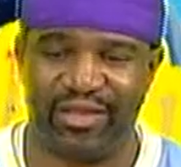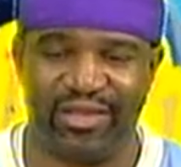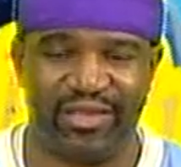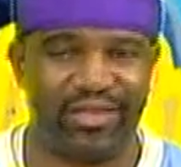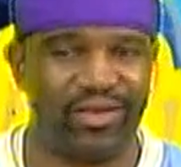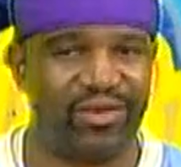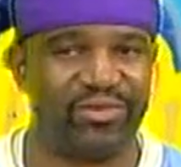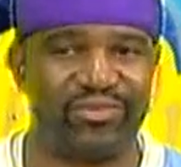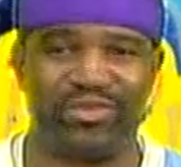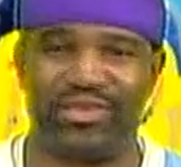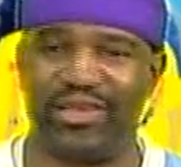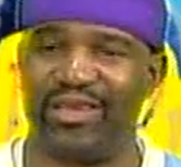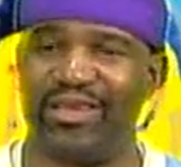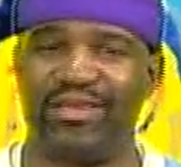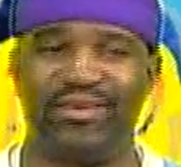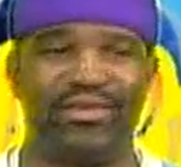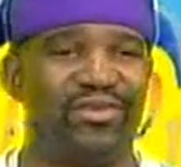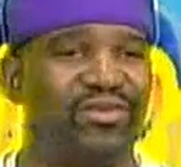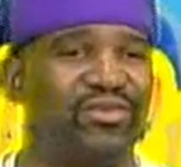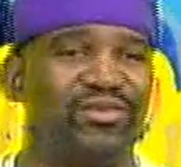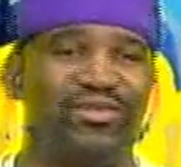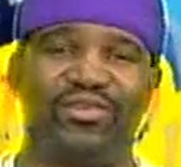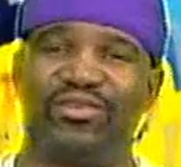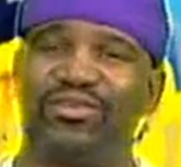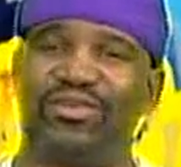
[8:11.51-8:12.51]
You know what I'm
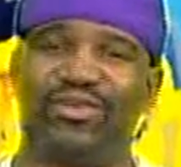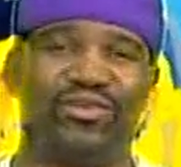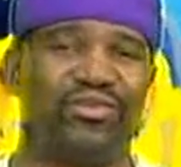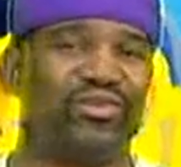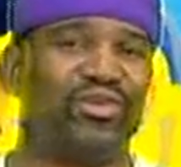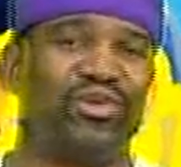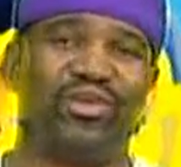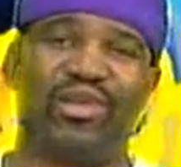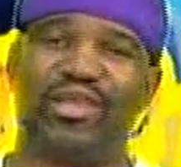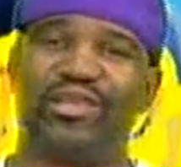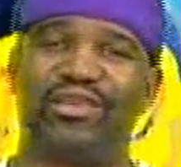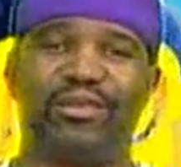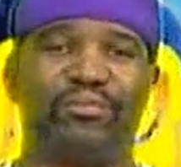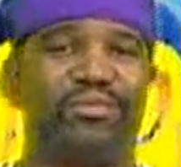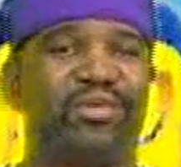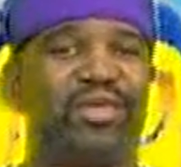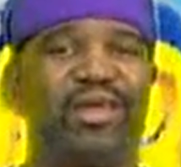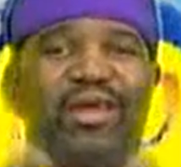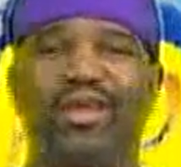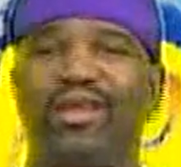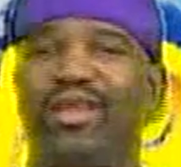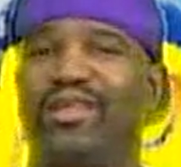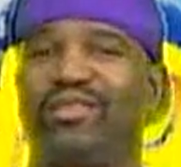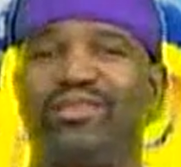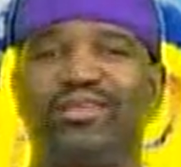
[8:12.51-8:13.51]
saying? Don't let them
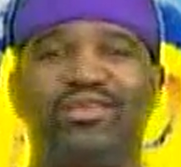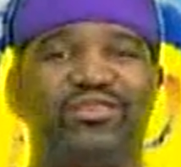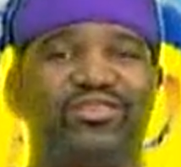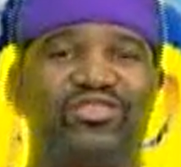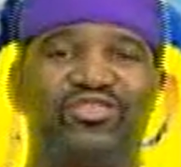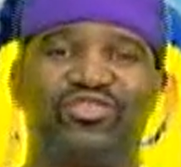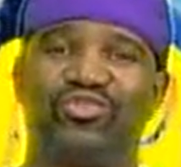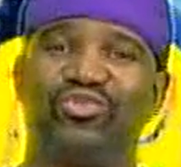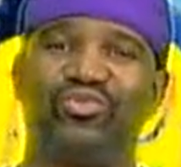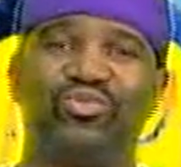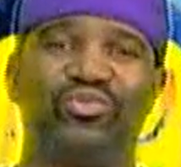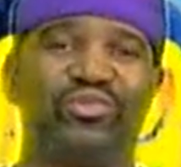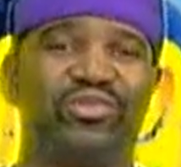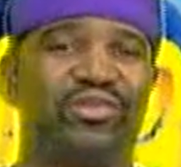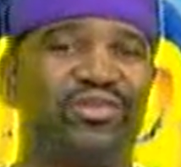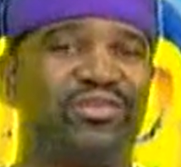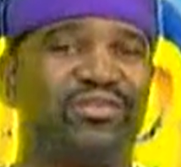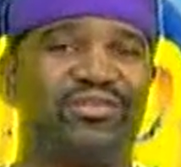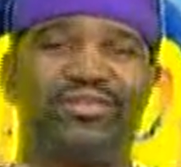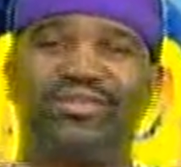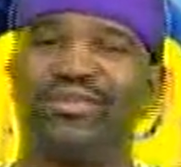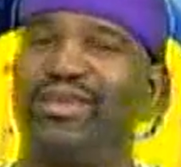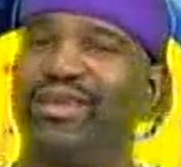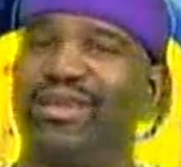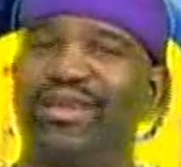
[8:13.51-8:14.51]
carry that thing to school, because
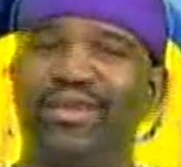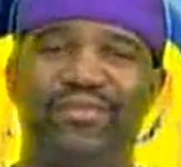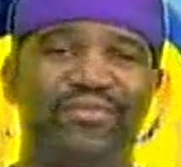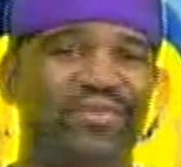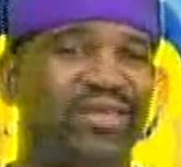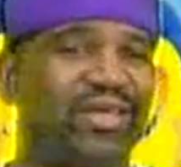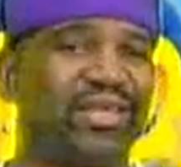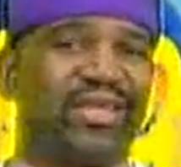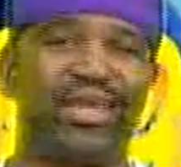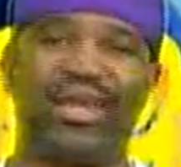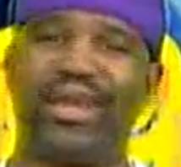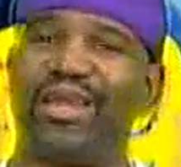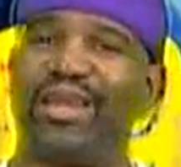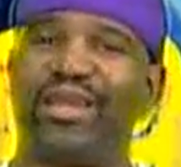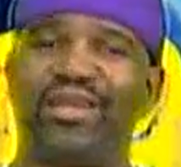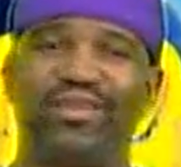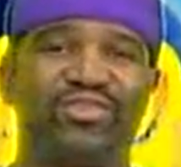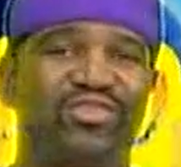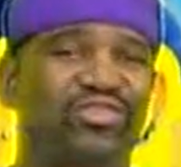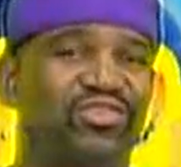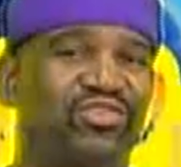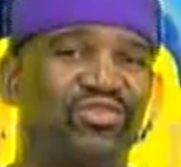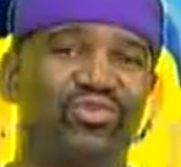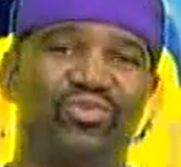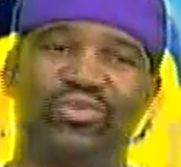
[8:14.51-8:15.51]
they carry that
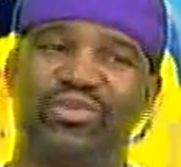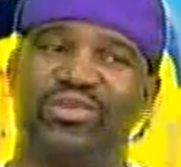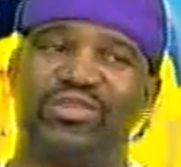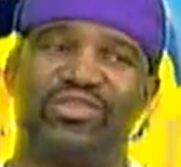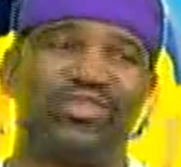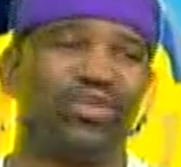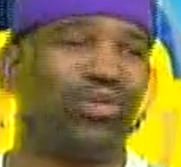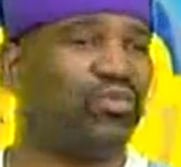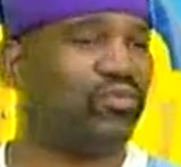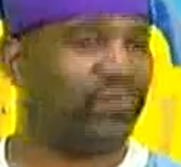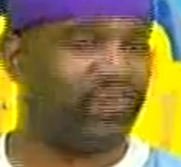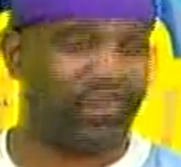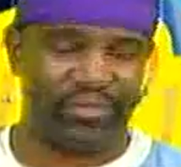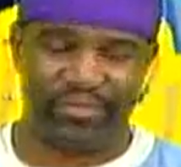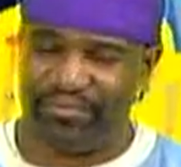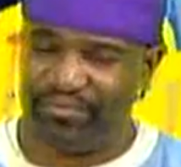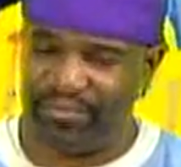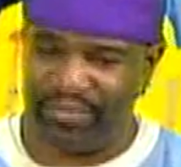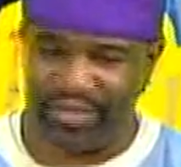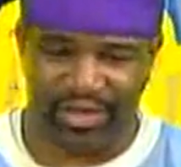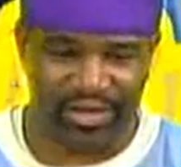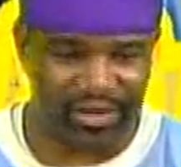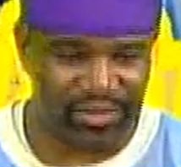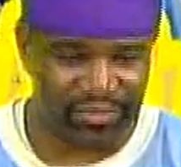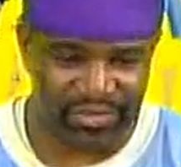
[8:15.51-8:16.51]
to school, it's over.
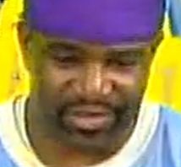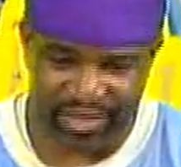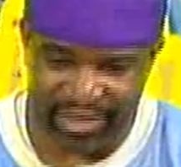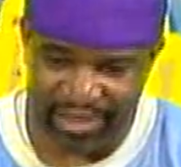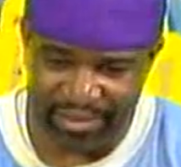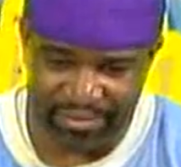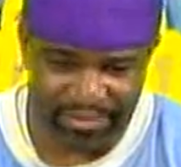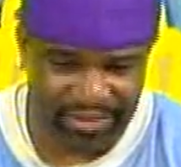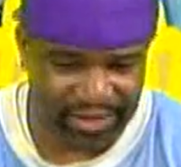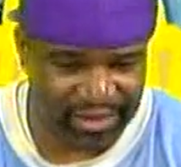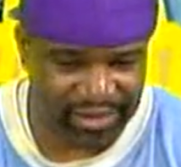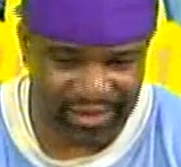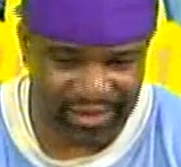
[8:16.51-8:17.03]
You know what I'm